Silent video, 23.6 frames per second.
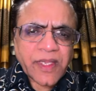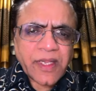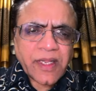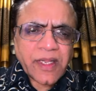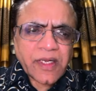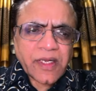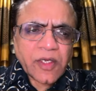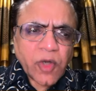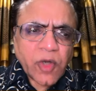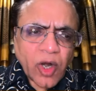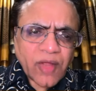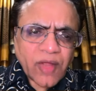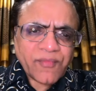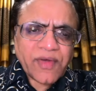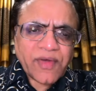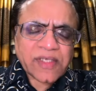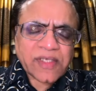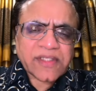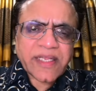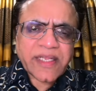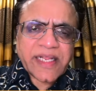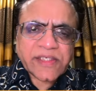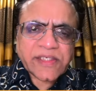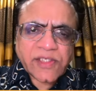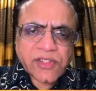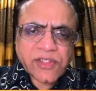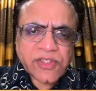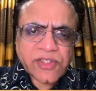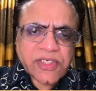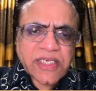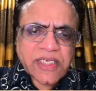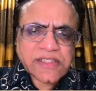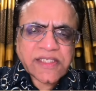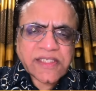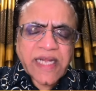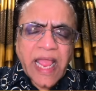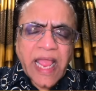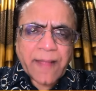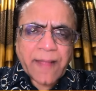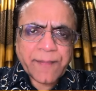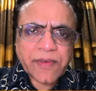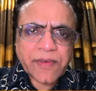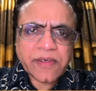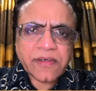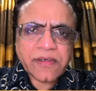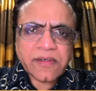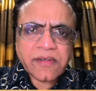A lot of other assassination
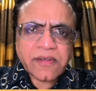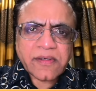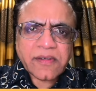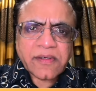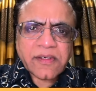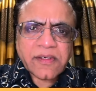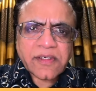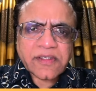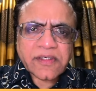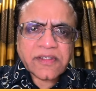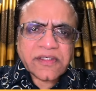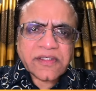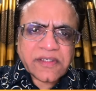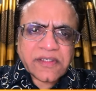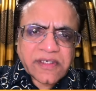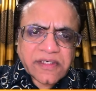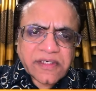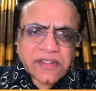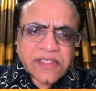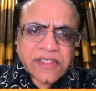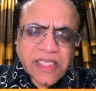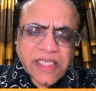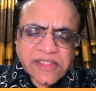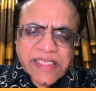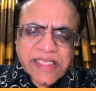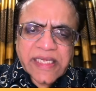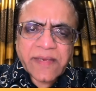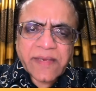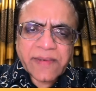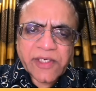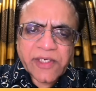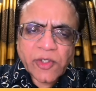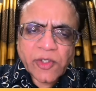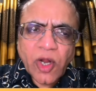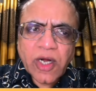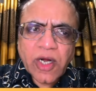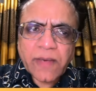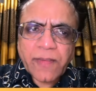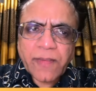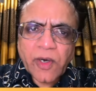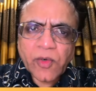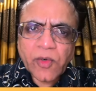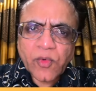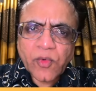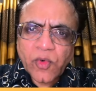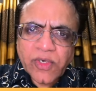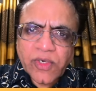happened. Does anybody talk
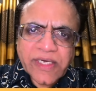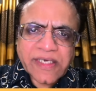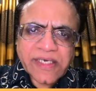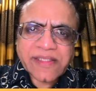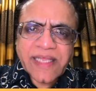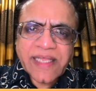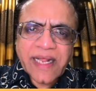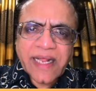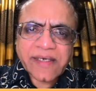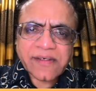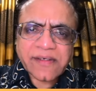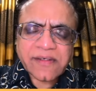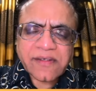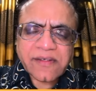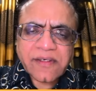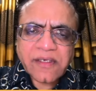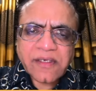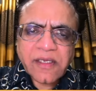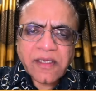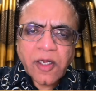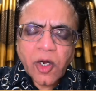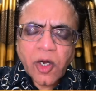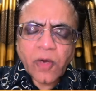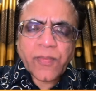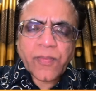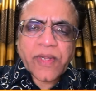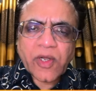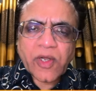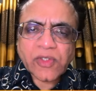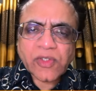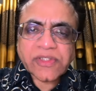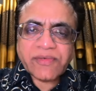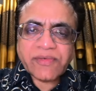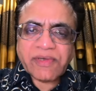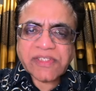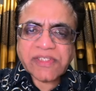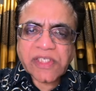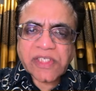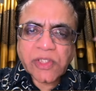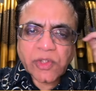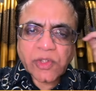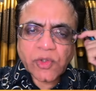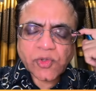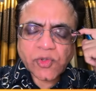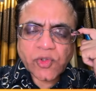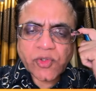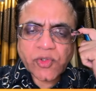about who did that? Oh, because he was
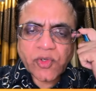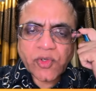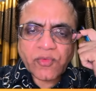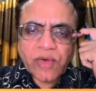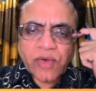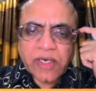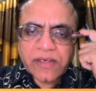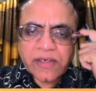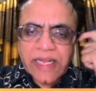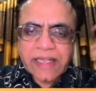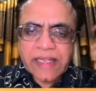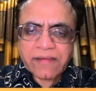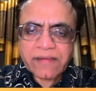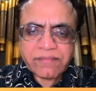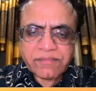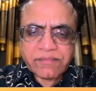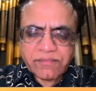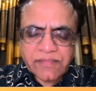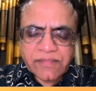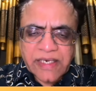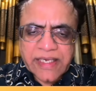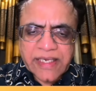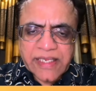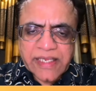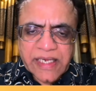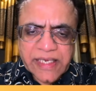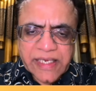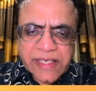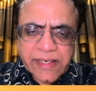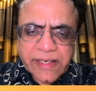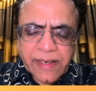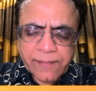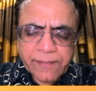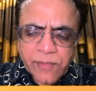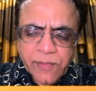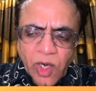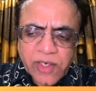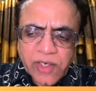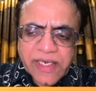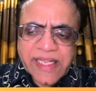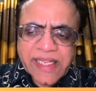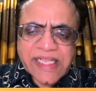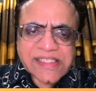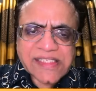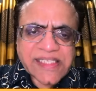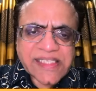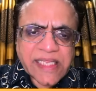Hindu, so you want like, Again, I'm not
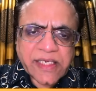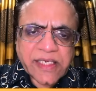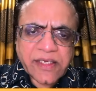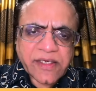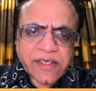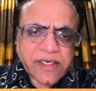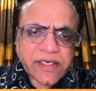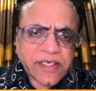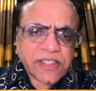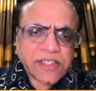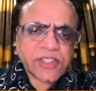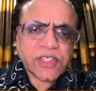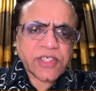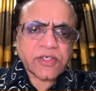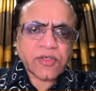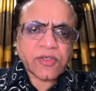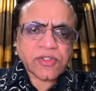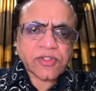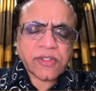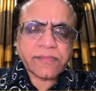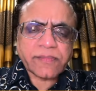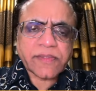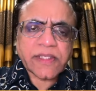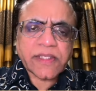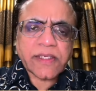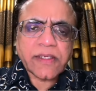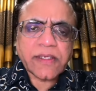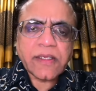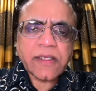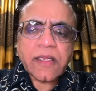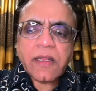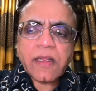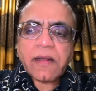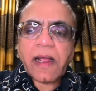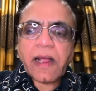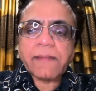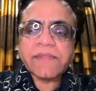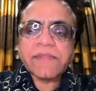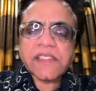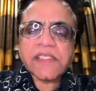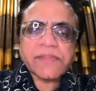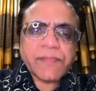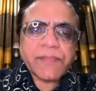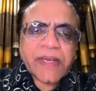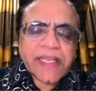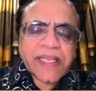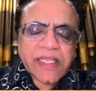against any religion or something. I'm
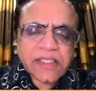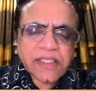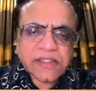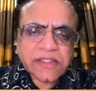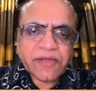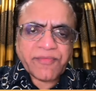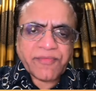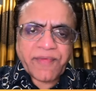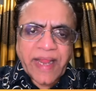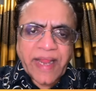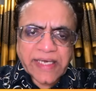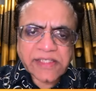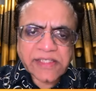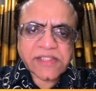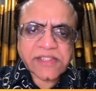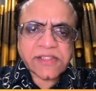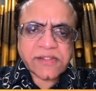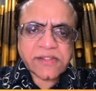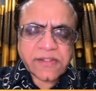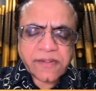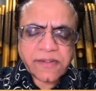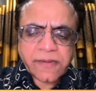just bringing the facts.